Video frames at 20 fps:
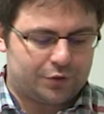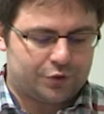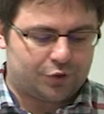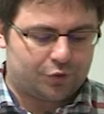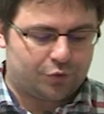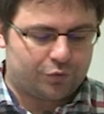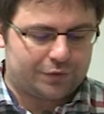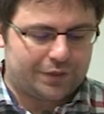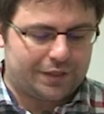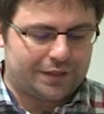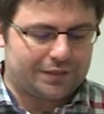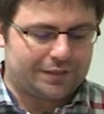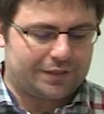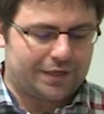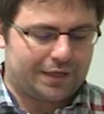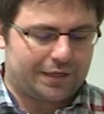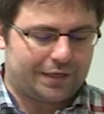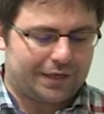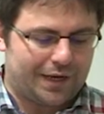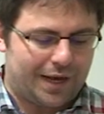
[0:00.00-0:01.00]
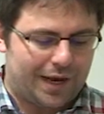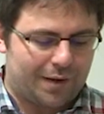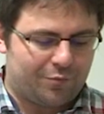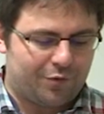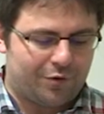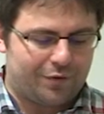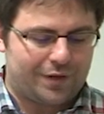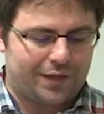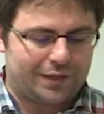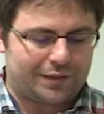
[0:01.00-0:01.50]
students and
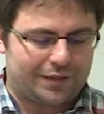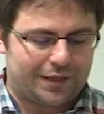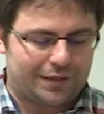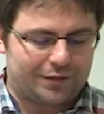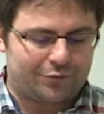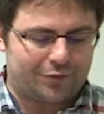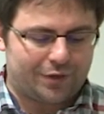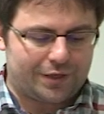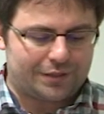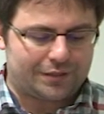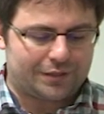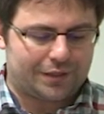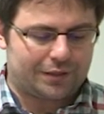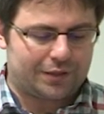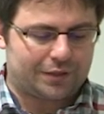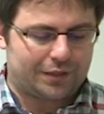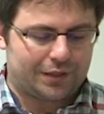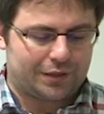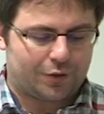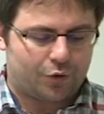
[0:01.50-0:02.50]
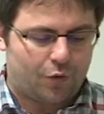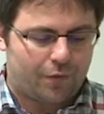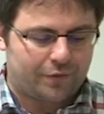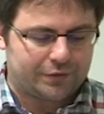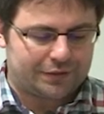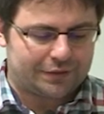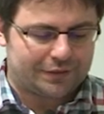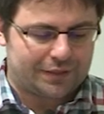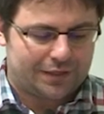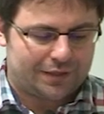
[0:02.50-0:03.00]
library and address and uh,
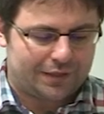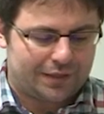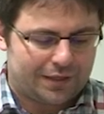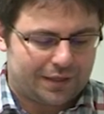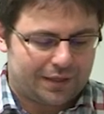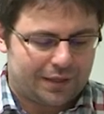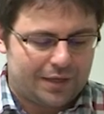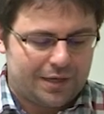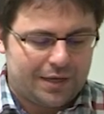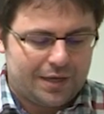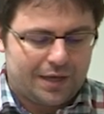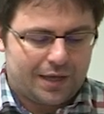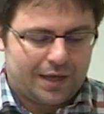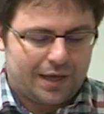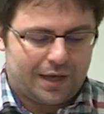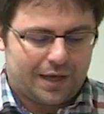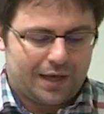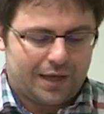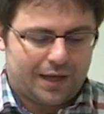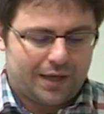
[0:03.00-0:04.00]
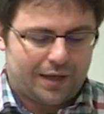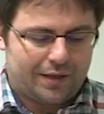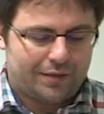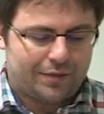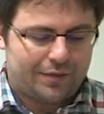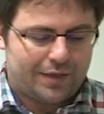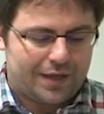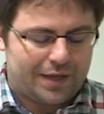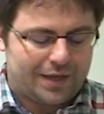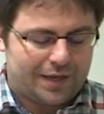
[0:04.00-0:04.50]
courses that uh, uh,
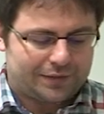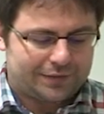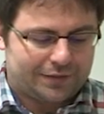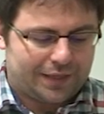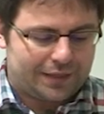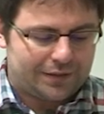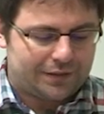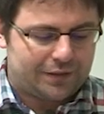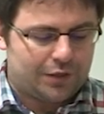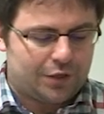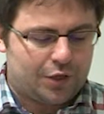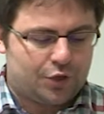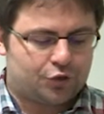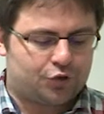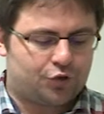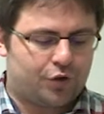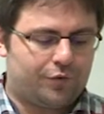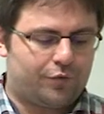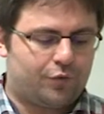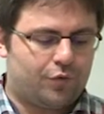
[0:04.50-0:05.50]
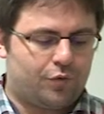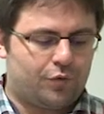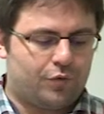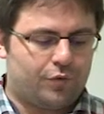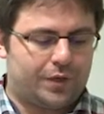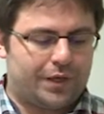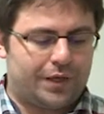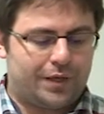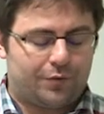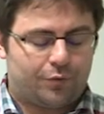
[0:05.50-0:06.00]
they attend. So if
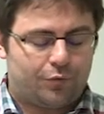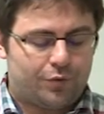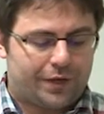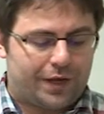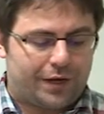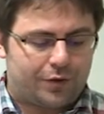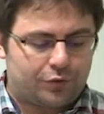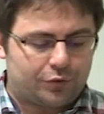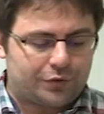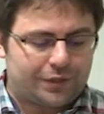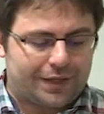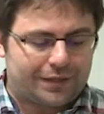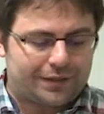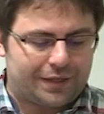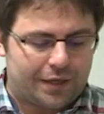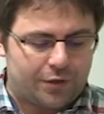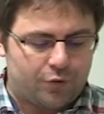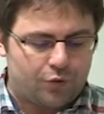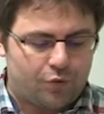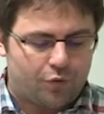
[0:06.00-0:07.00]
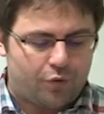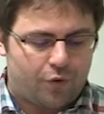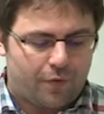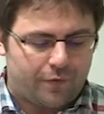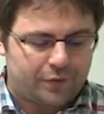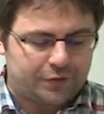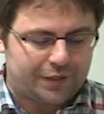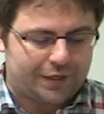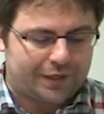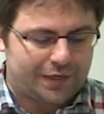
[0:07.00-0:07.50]
we, we cannot add a new
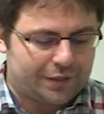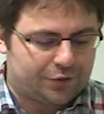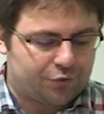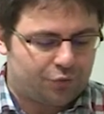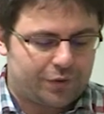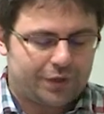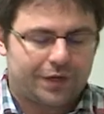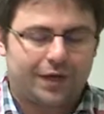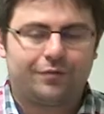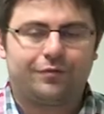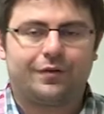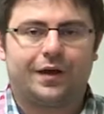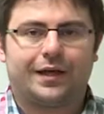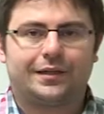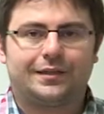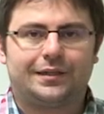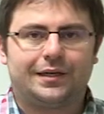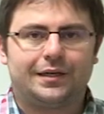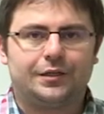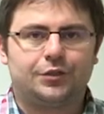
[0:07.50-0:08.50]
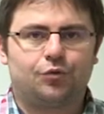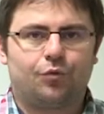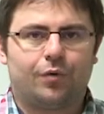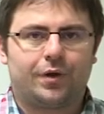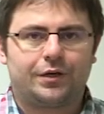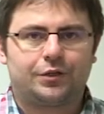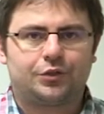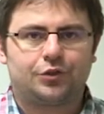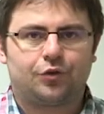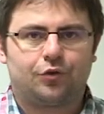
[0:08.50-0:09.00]
course unless we have at least
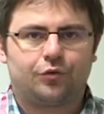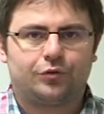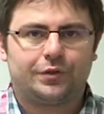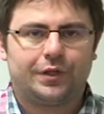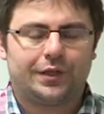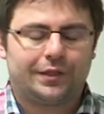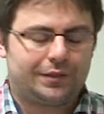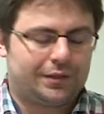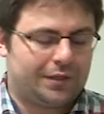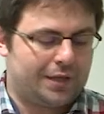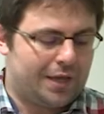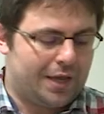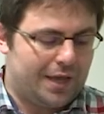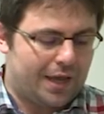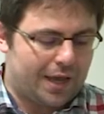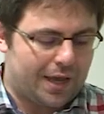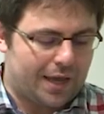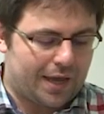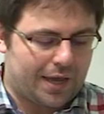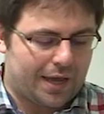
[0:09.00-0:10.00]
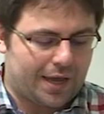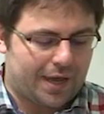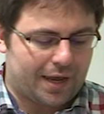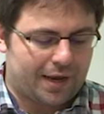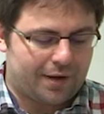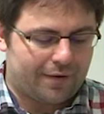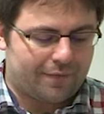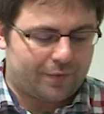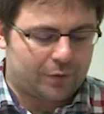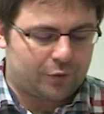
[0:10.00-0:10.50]
one student uh,
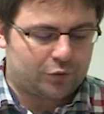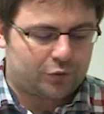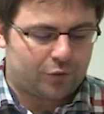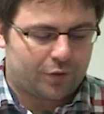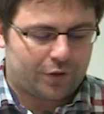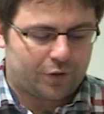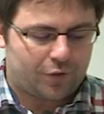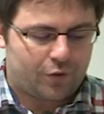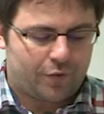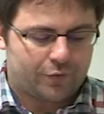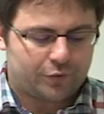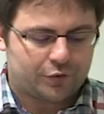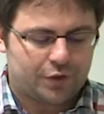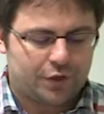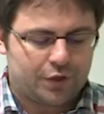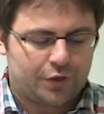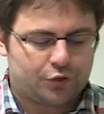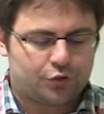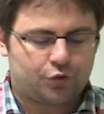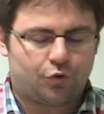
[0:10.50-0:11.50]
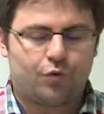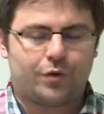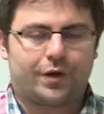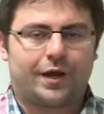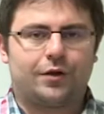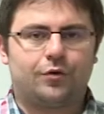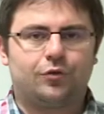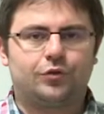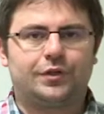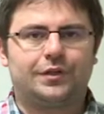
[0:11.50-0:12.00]
enrolled on the course. So we
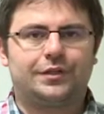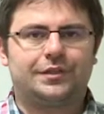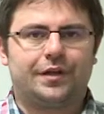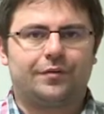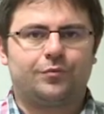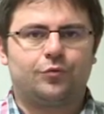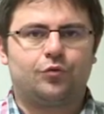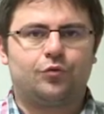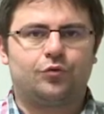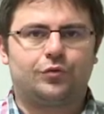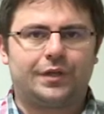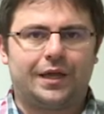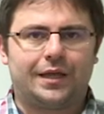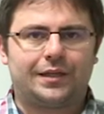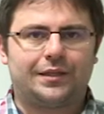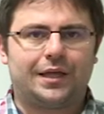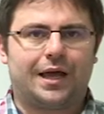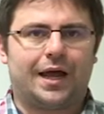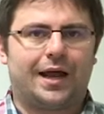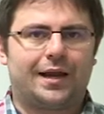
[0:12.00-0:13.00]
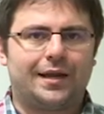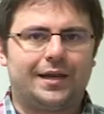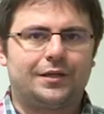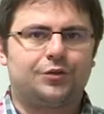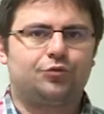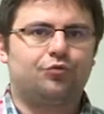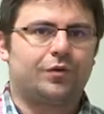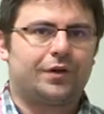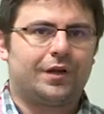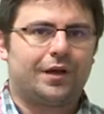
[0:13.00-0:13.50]
cannot insert new data
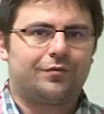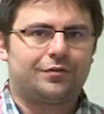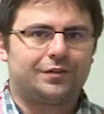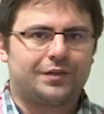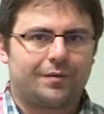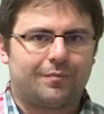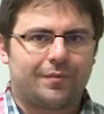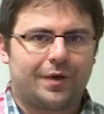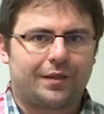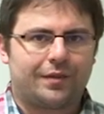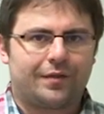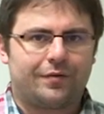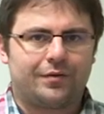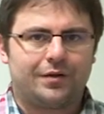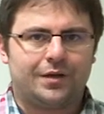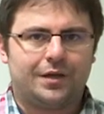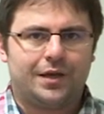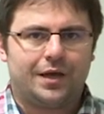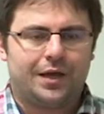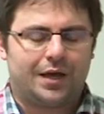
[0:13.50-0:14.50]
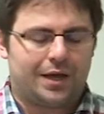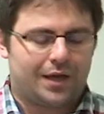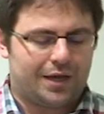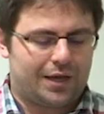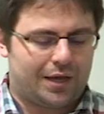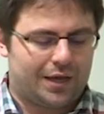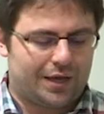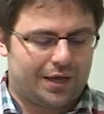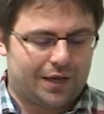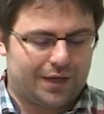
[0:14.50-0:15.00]
unless we have some other
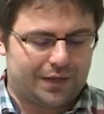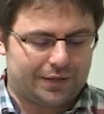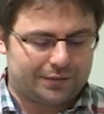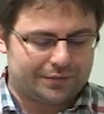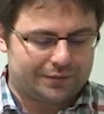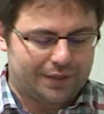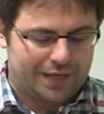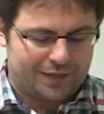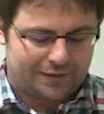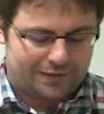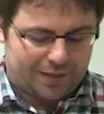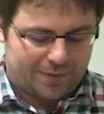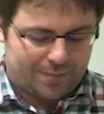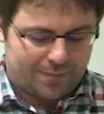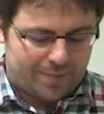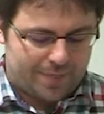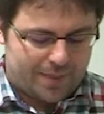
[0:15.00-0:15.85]
uh, data.